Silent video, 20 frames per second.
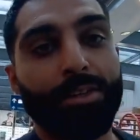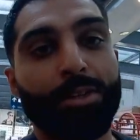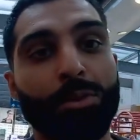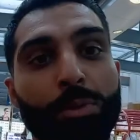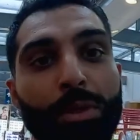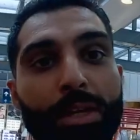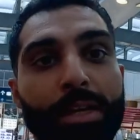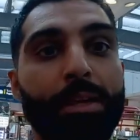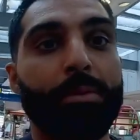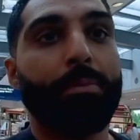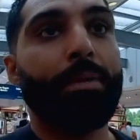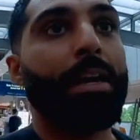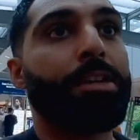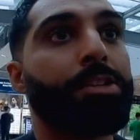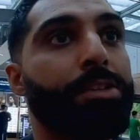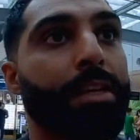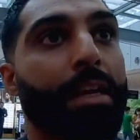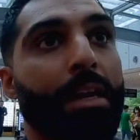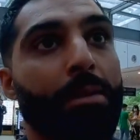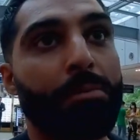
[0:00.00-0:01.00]
you wouldn't
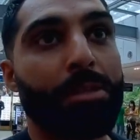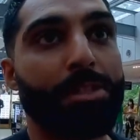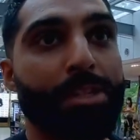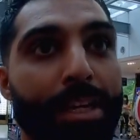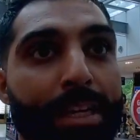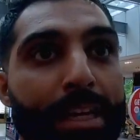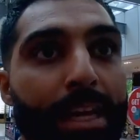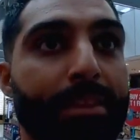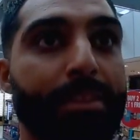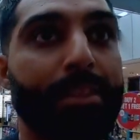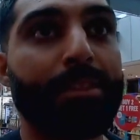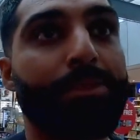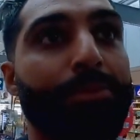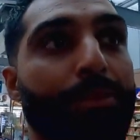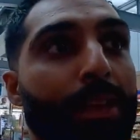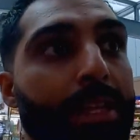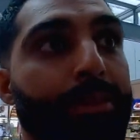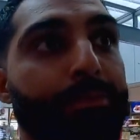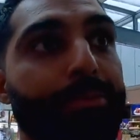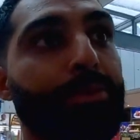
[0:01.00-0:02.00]
imagine how much I got this
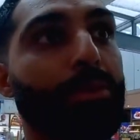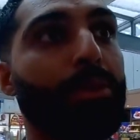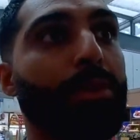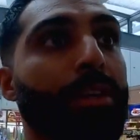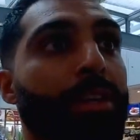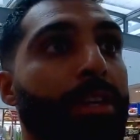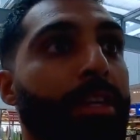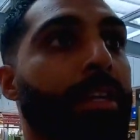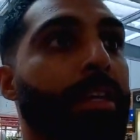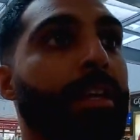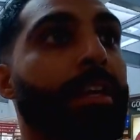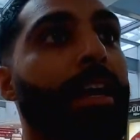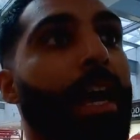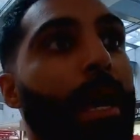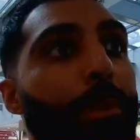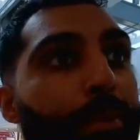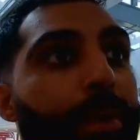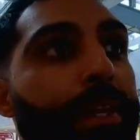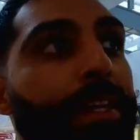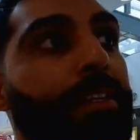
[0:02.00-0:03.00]
flight for.
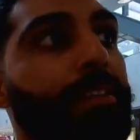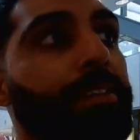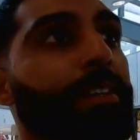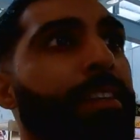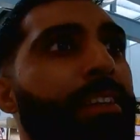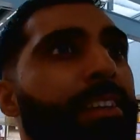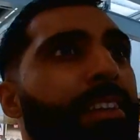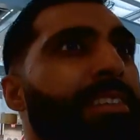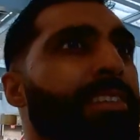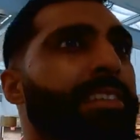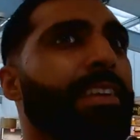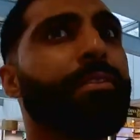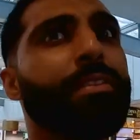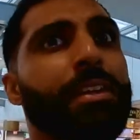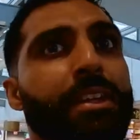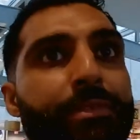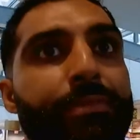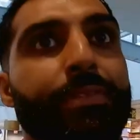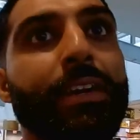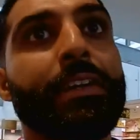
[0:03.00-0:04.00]
I paid
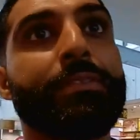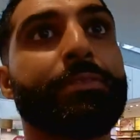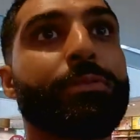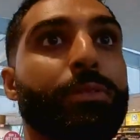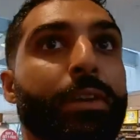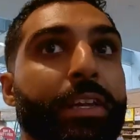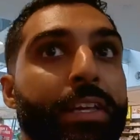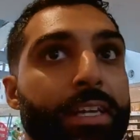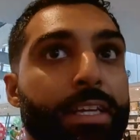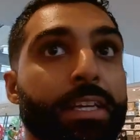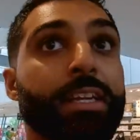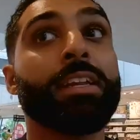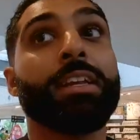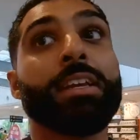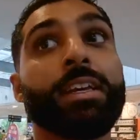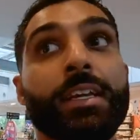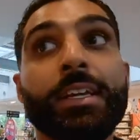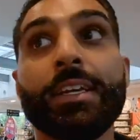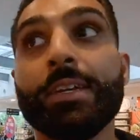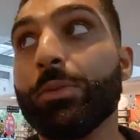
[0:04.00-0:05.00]
75 ringgit,
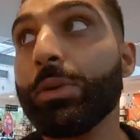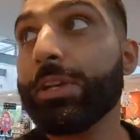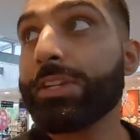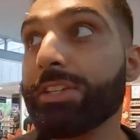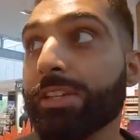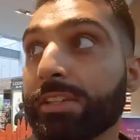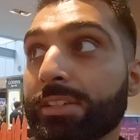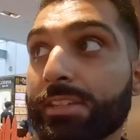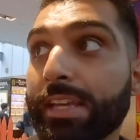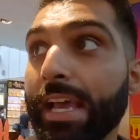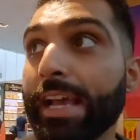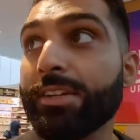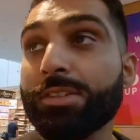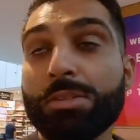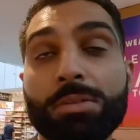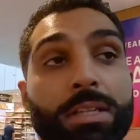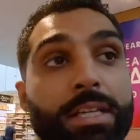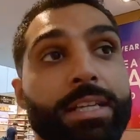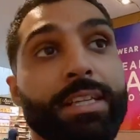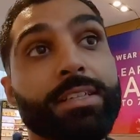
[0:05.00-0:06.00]
which is
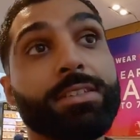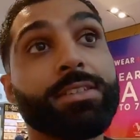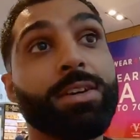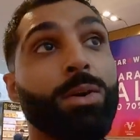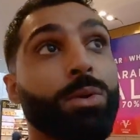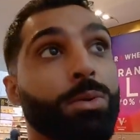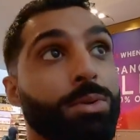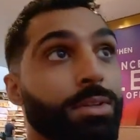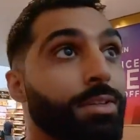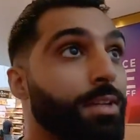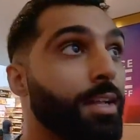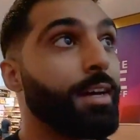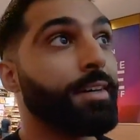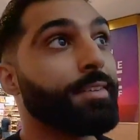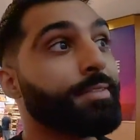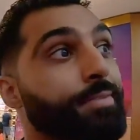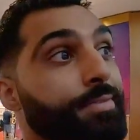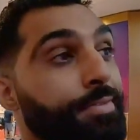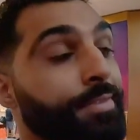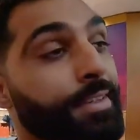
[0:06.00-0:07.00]
actually a total
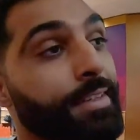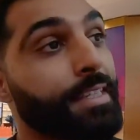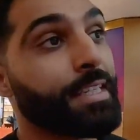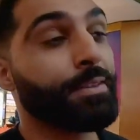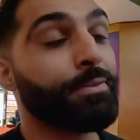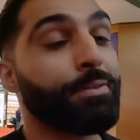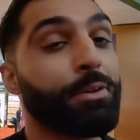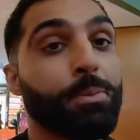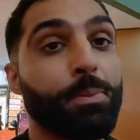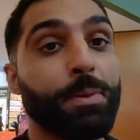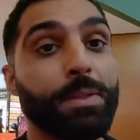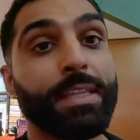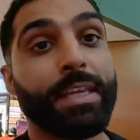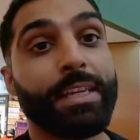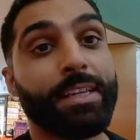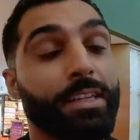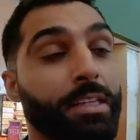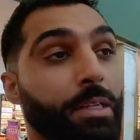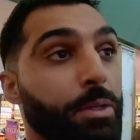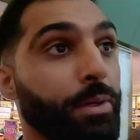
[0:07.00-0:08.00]
of, if you put
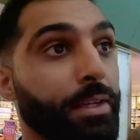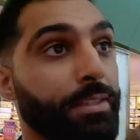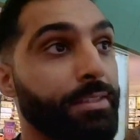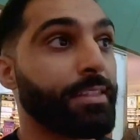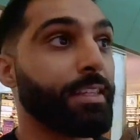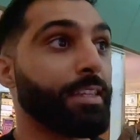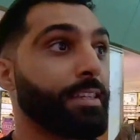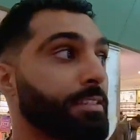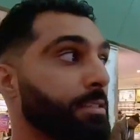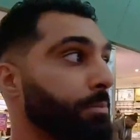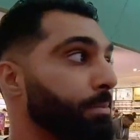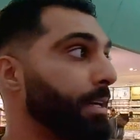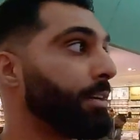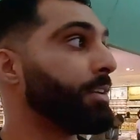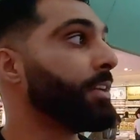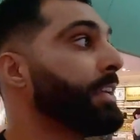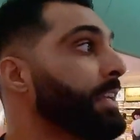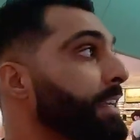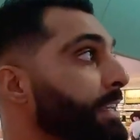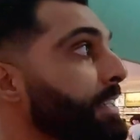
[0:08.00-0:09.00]
that in USD, it's
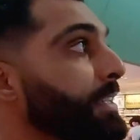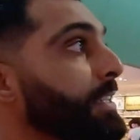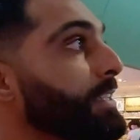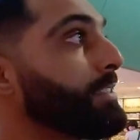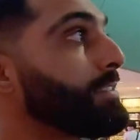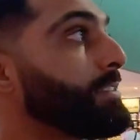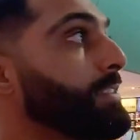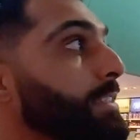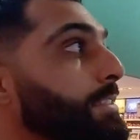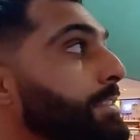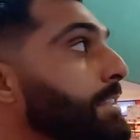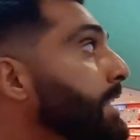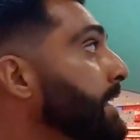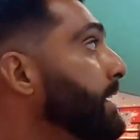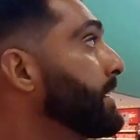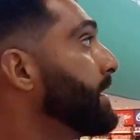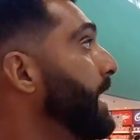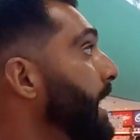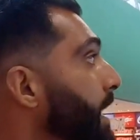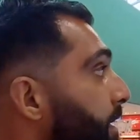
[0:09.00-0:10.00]
about
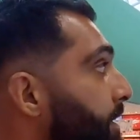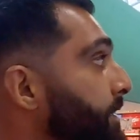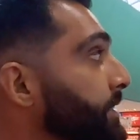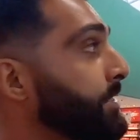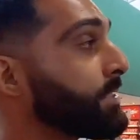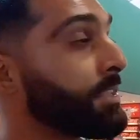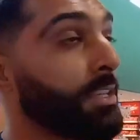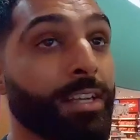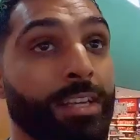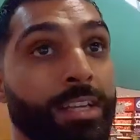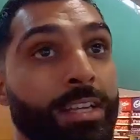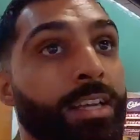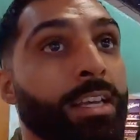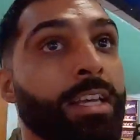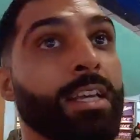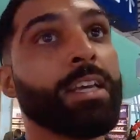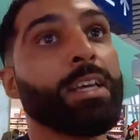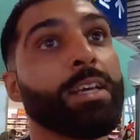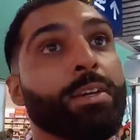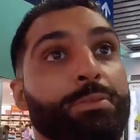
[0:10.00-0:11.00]
$16
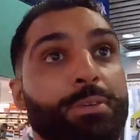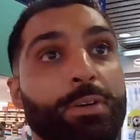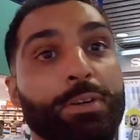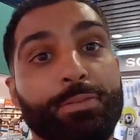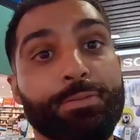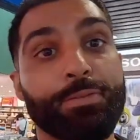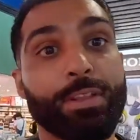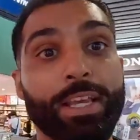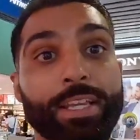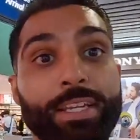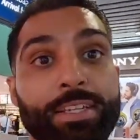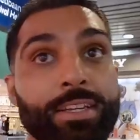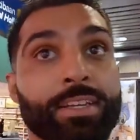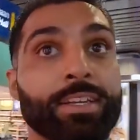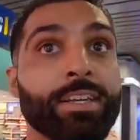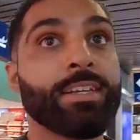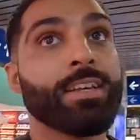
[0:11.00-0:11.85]
for a flight,